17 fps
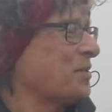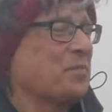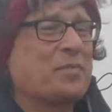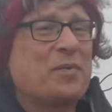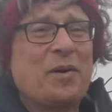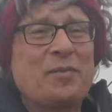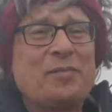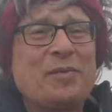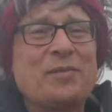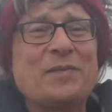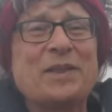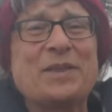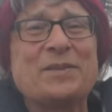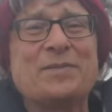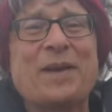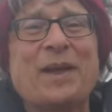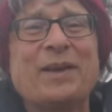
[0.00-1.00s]
The problem
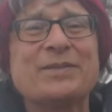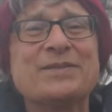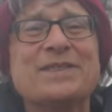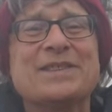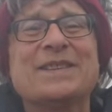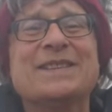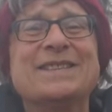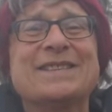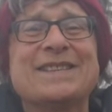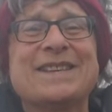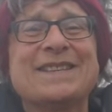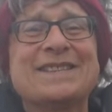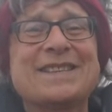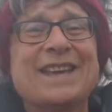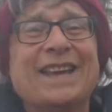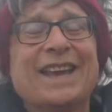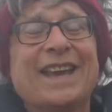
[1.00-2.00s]
in the mountains
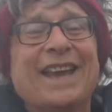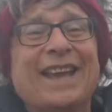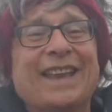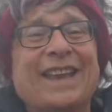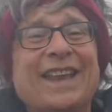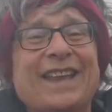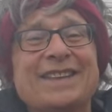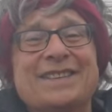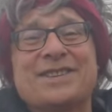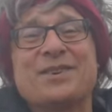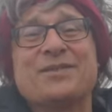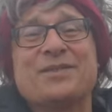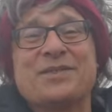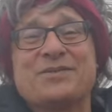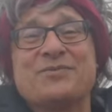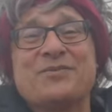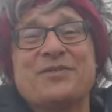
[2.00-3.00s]
is it, it's
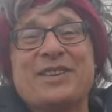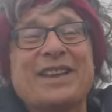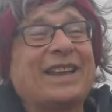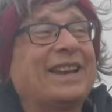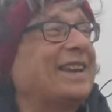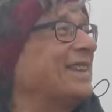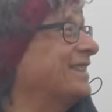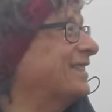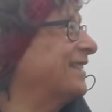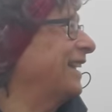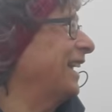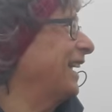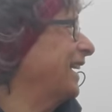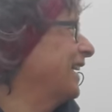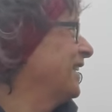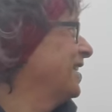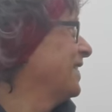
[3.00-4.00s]
always really
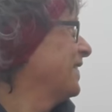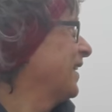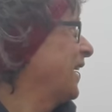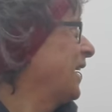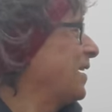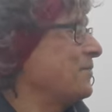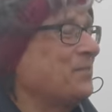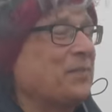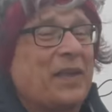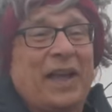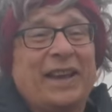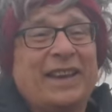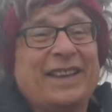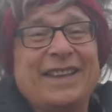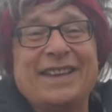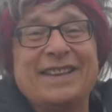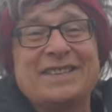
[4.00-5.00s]
thick. Um,
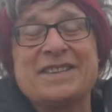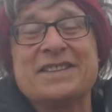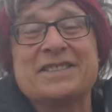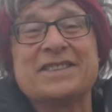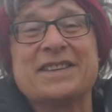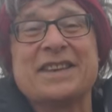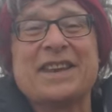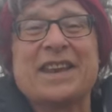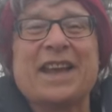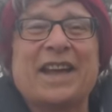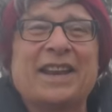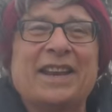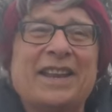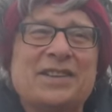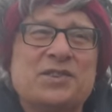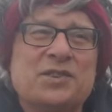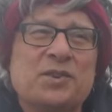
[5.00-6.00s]
and it, it, doesn't
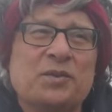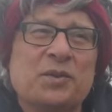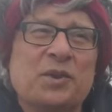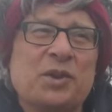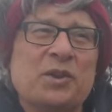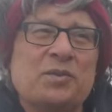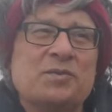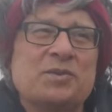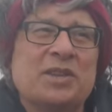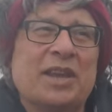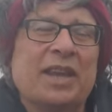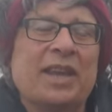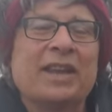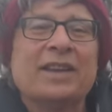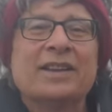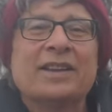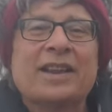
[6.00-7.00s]
unless you're
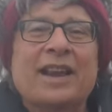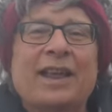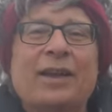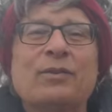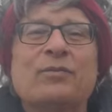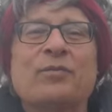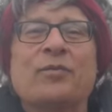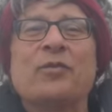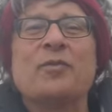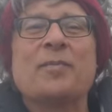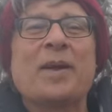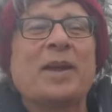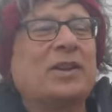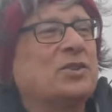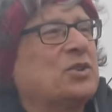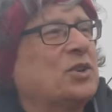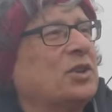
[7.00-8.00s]
using cloud
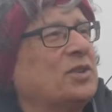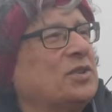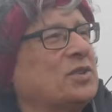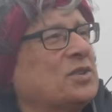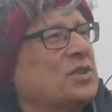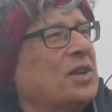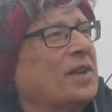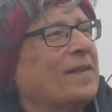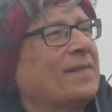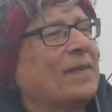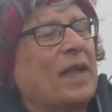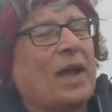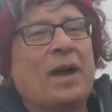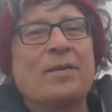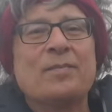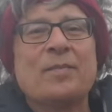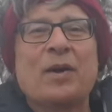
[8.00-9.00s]
formations
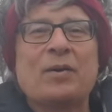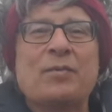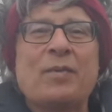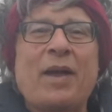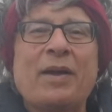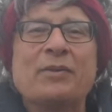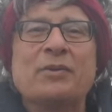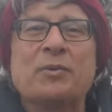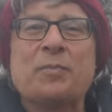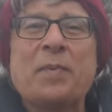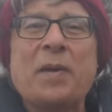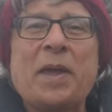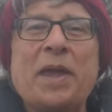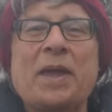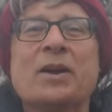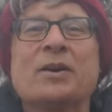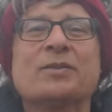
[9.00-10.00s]
um, around a
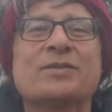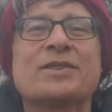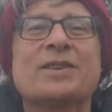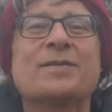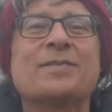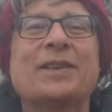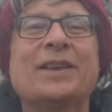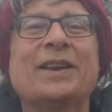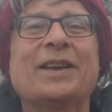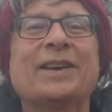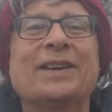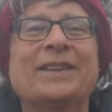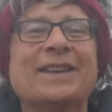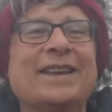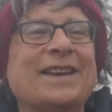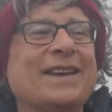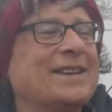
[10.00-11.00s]
peak or something
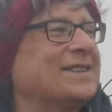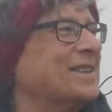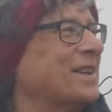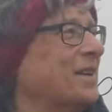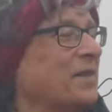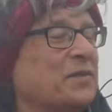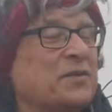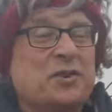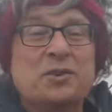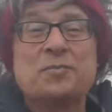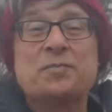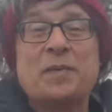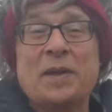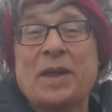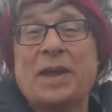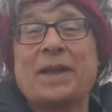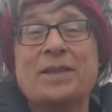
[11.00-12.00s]
like this. Just
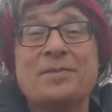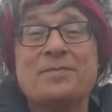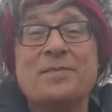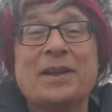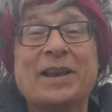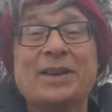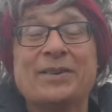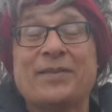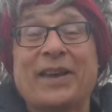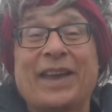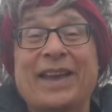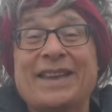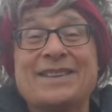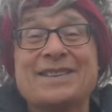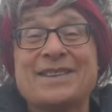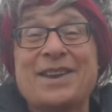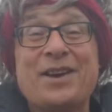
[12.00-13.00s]
being in the middle of it
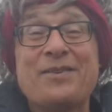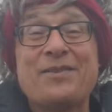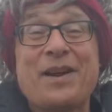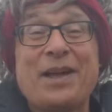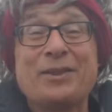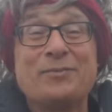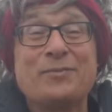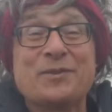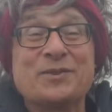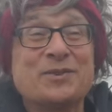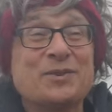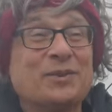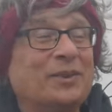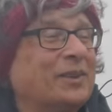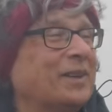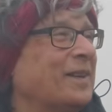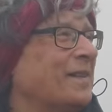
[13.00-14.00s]
is no help at
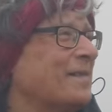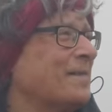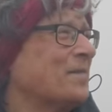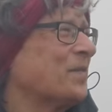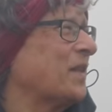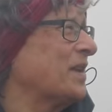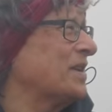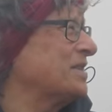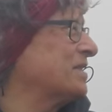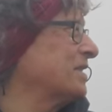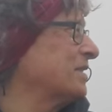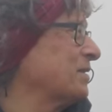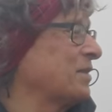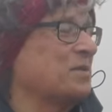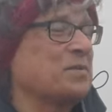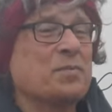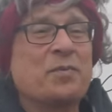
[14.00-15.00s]
all. There's,
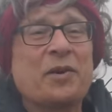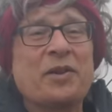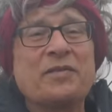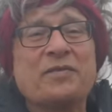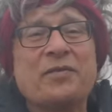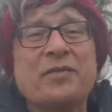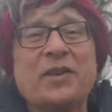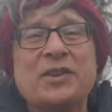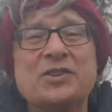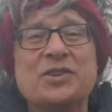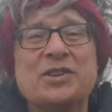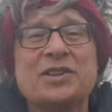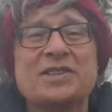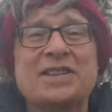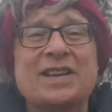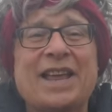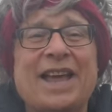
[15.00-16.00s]
it's a pretty
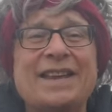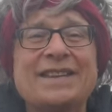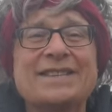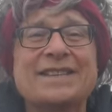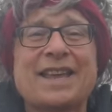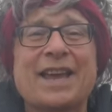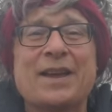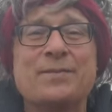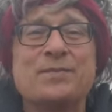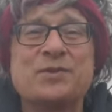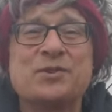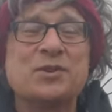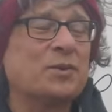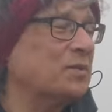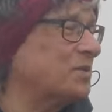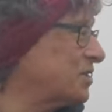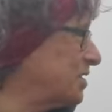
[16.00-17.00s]
featureless landscape
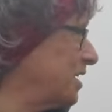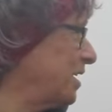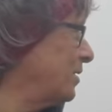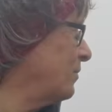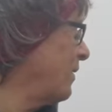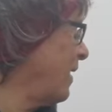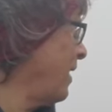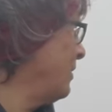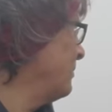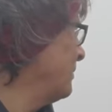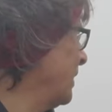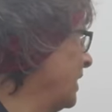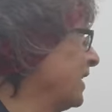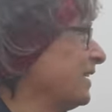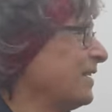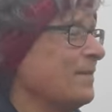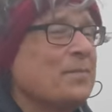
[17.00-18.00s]
as you can see around
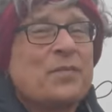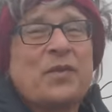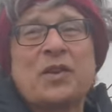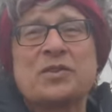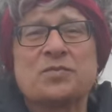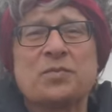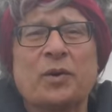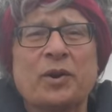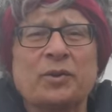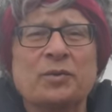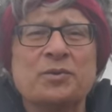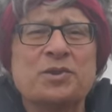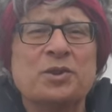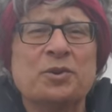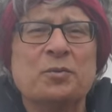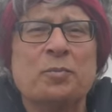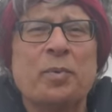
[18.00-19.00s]
me. There's one or
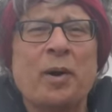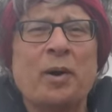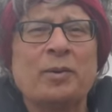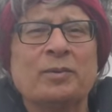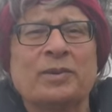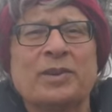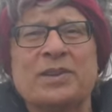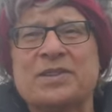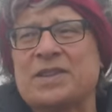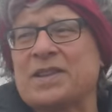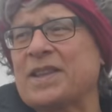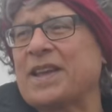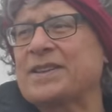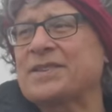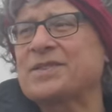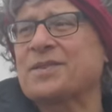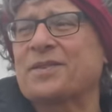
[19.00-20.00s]
two boulders and
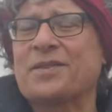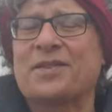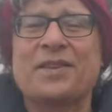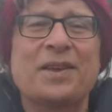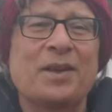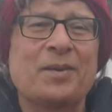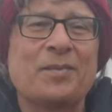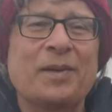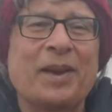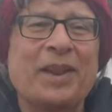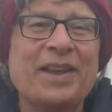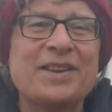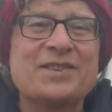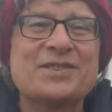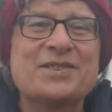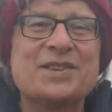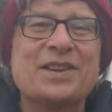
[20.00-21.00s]
that sort of thing, but
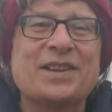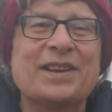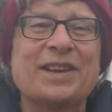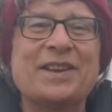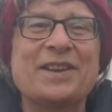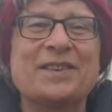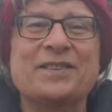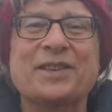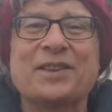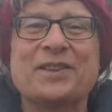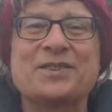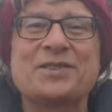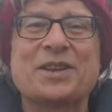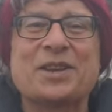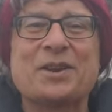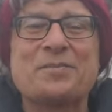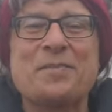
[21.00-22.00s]
certainly nothing
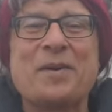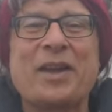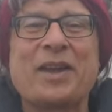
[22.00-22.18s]
that's going to